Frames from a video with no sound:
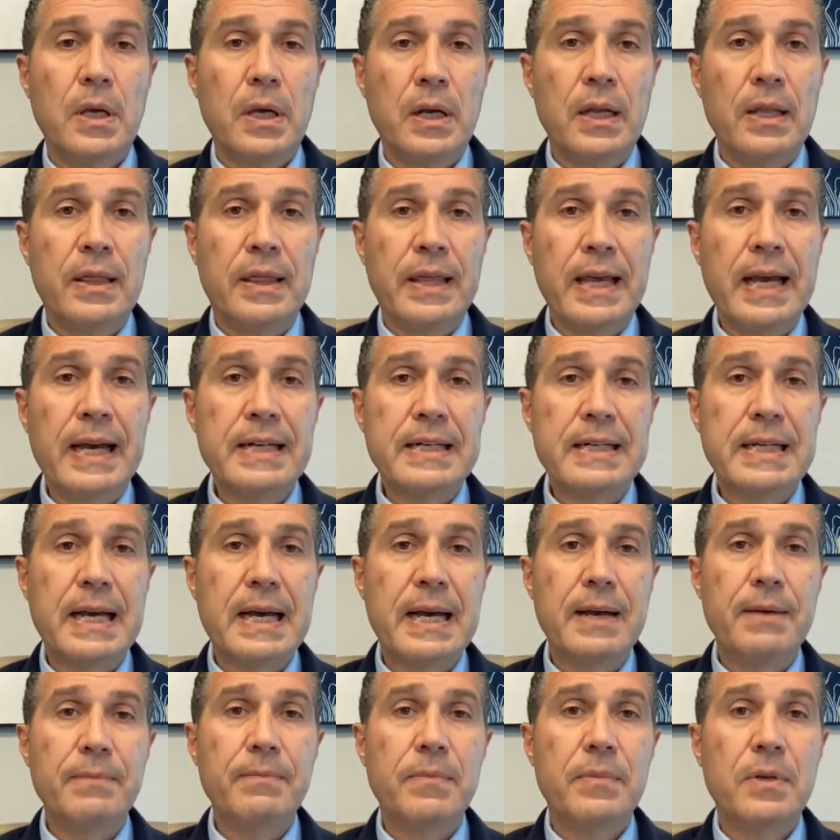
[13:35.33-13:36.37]
And at that
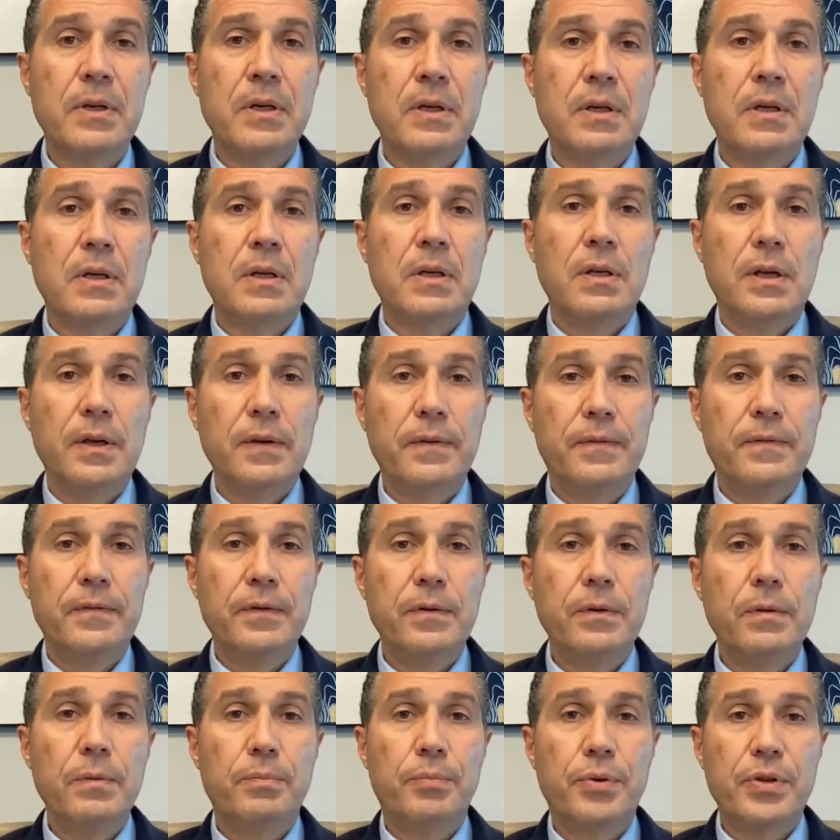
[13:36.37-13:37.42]
time,
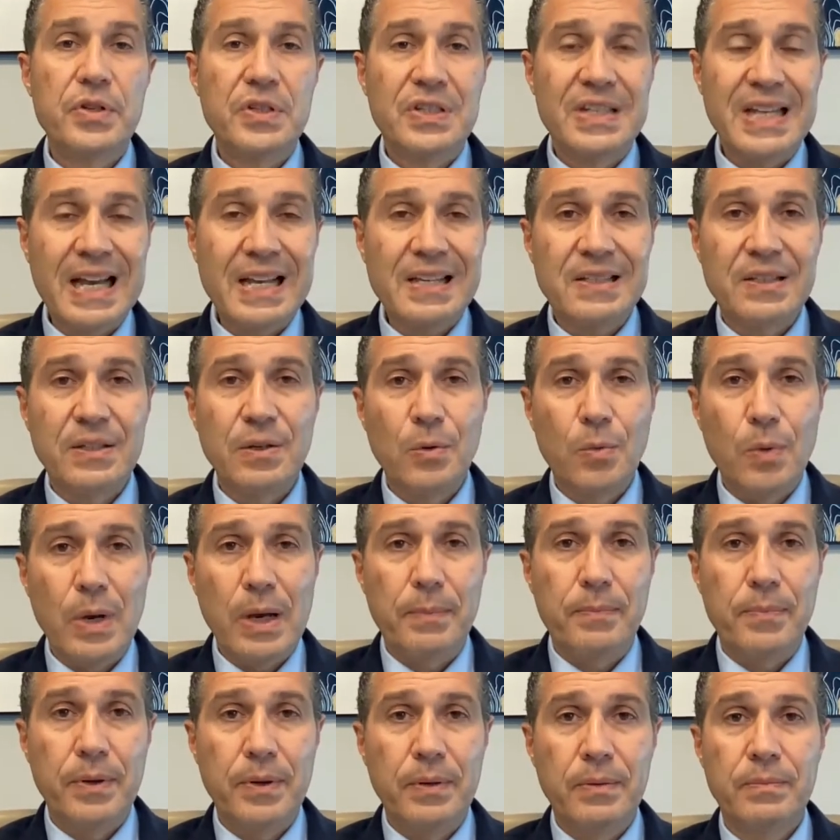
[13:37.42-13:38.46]
if you possessed a
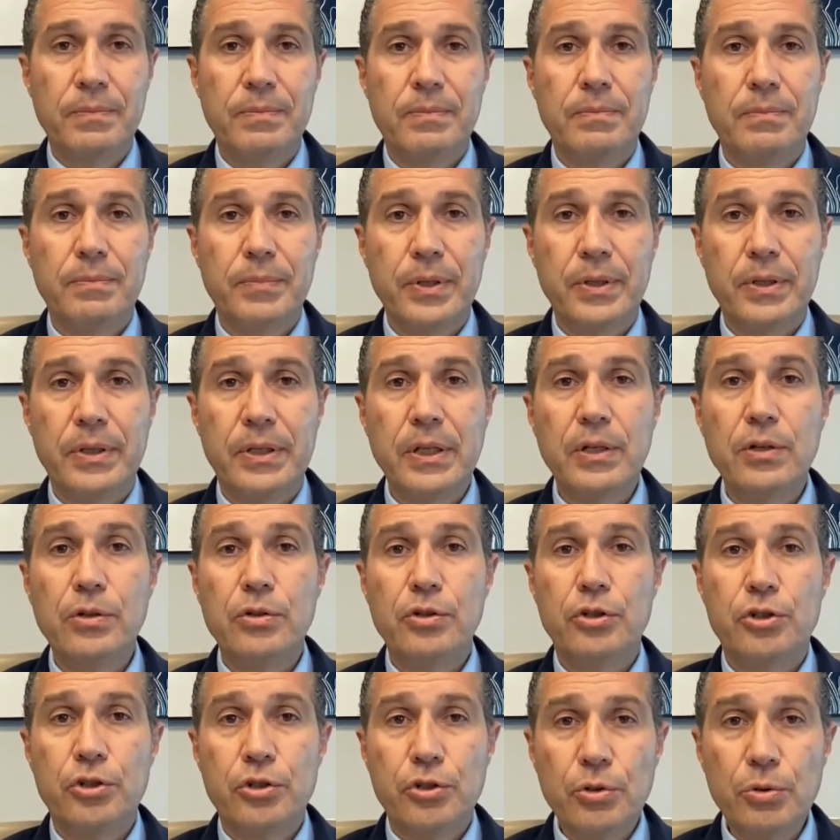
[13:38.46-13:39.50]
weapon but
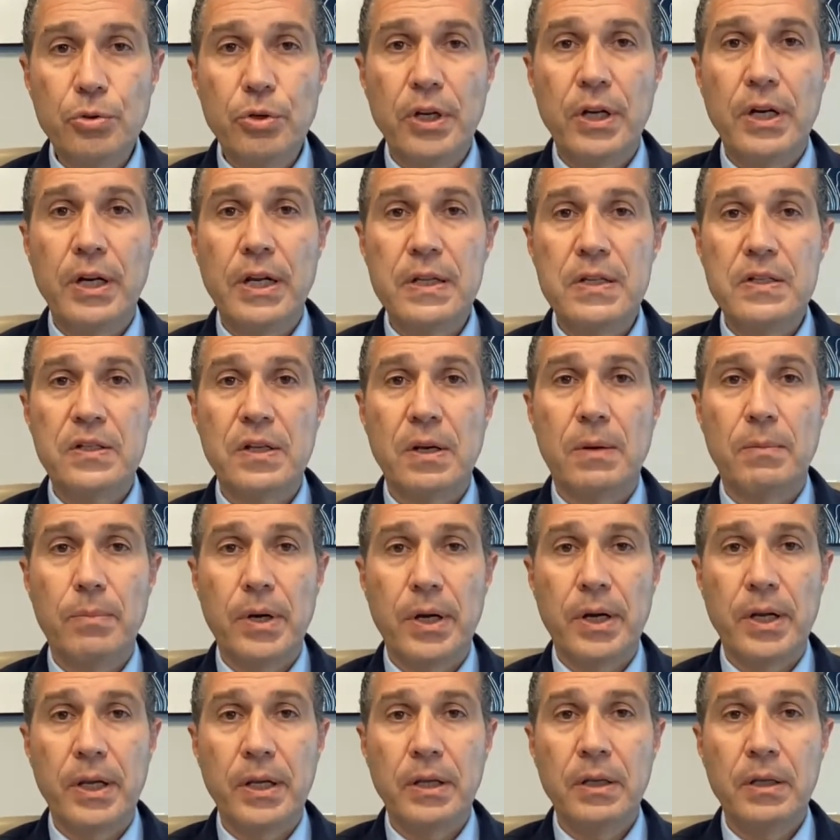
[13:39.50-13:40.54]
didn't shoot it at
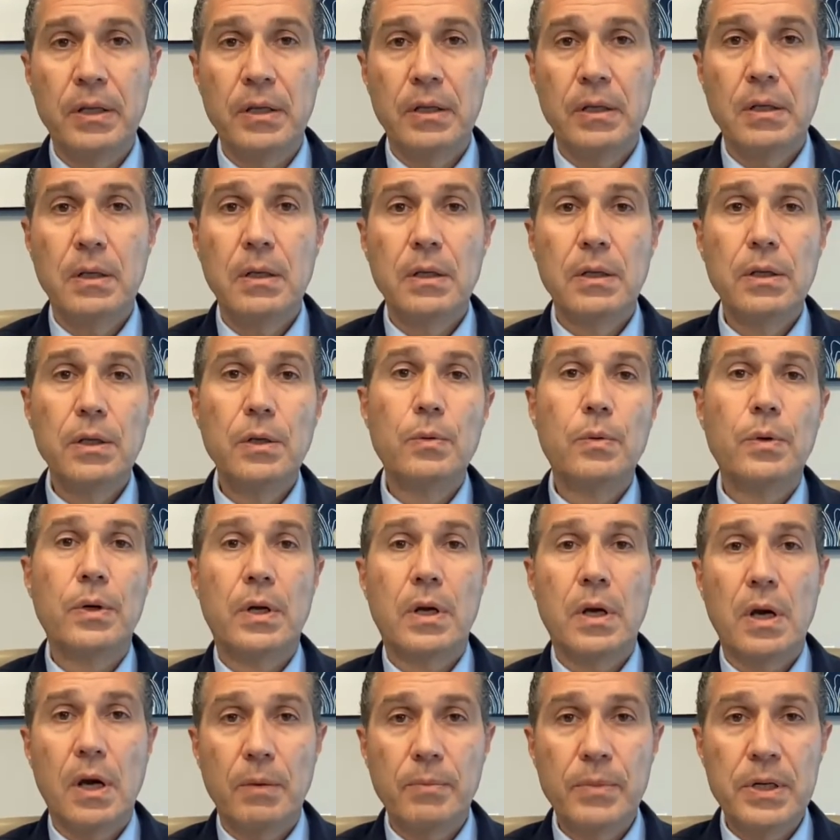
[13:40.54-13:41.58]
somebody, you would
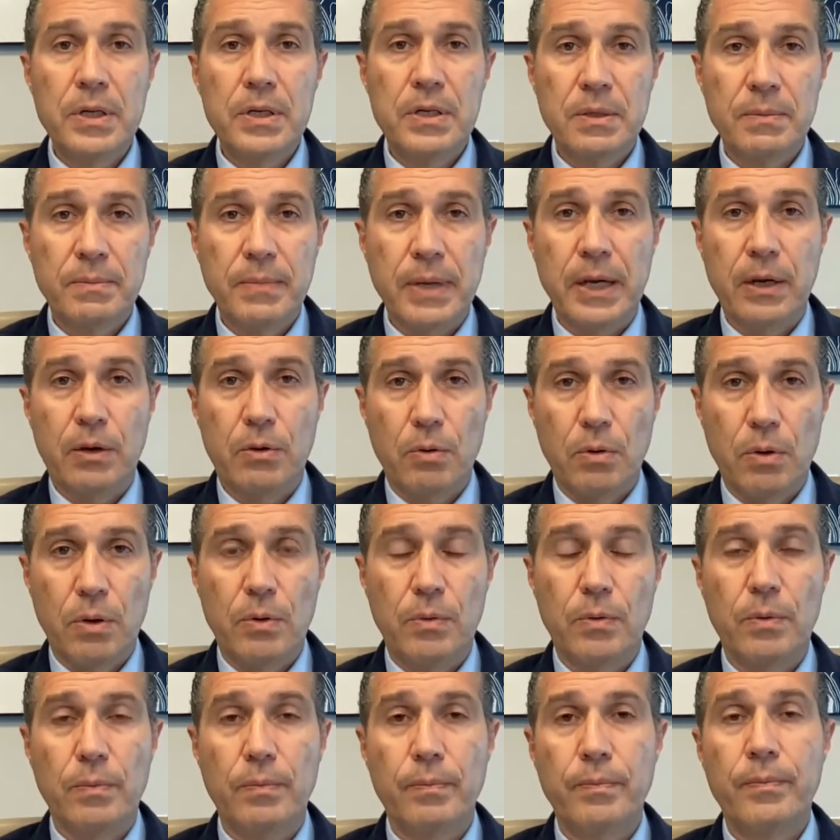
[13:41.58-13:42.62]
come into my
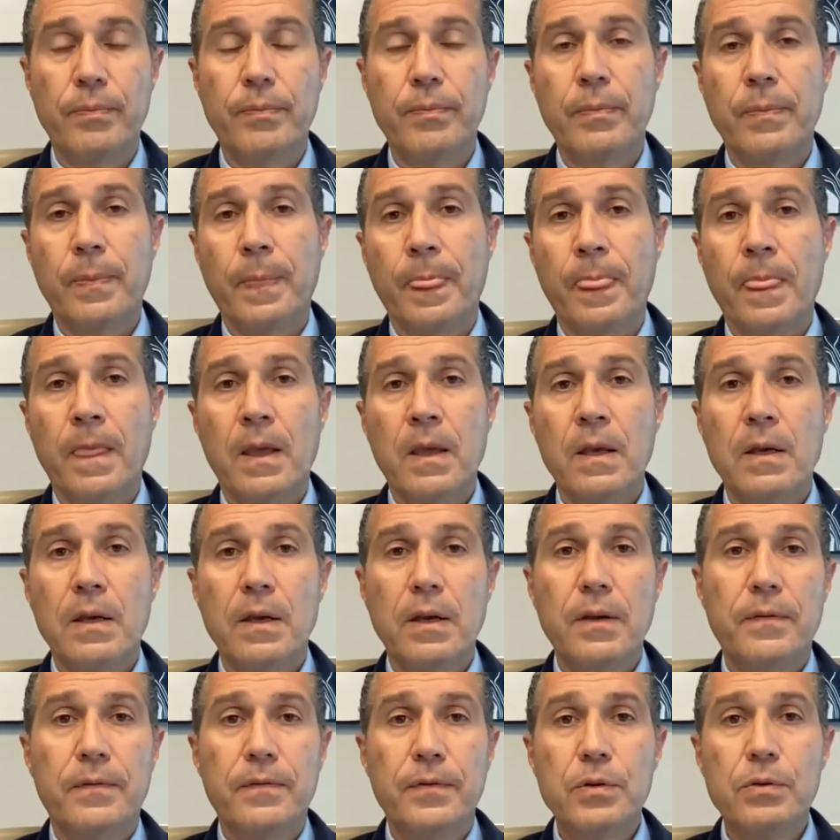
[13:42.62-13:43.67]
courtroom.
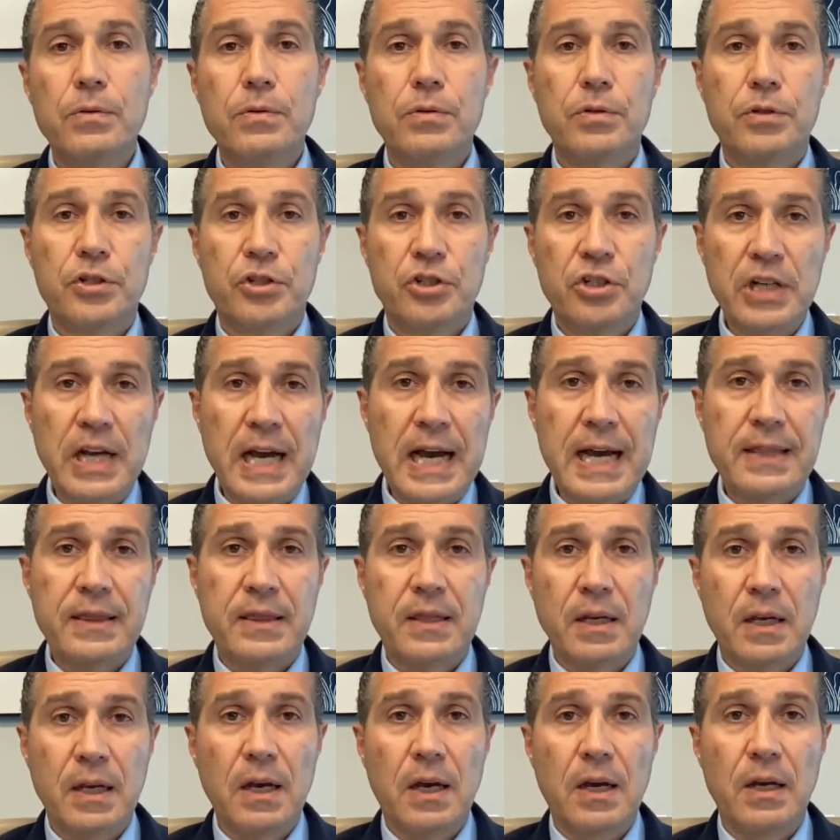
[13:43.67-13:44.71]
If you shot
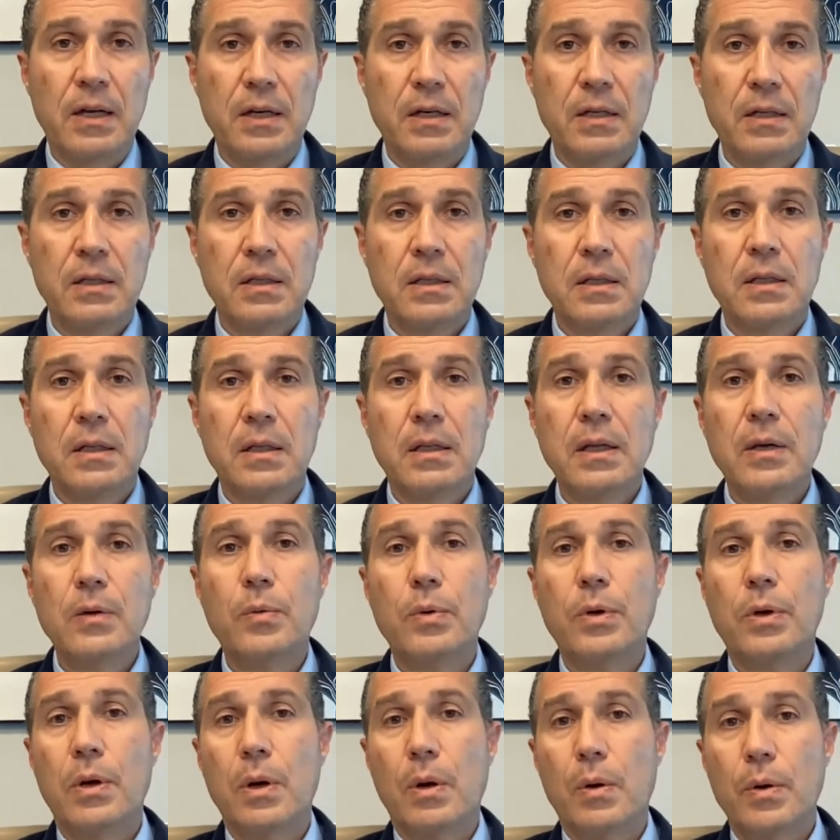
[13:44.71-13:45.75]
the gun, it
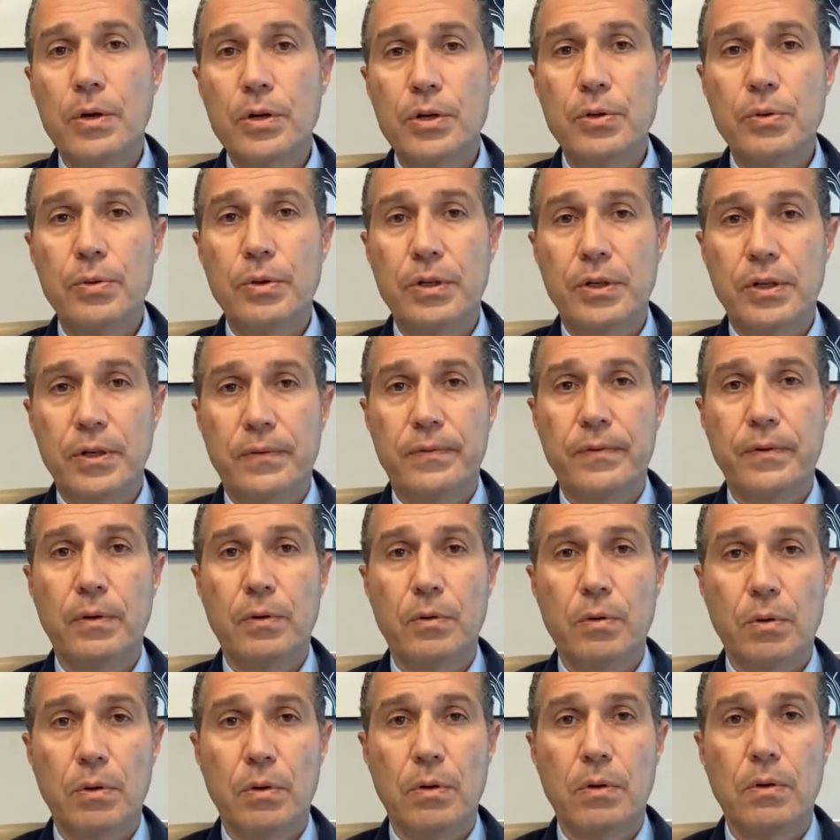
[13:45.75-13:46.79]
would go into a different
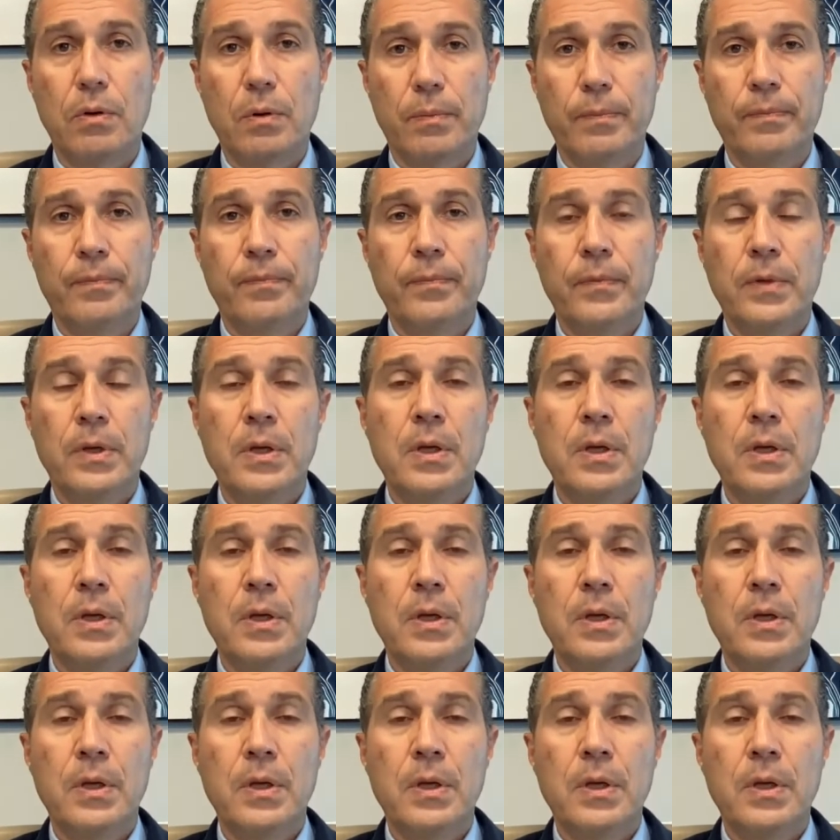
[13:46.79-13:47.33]
courtroom.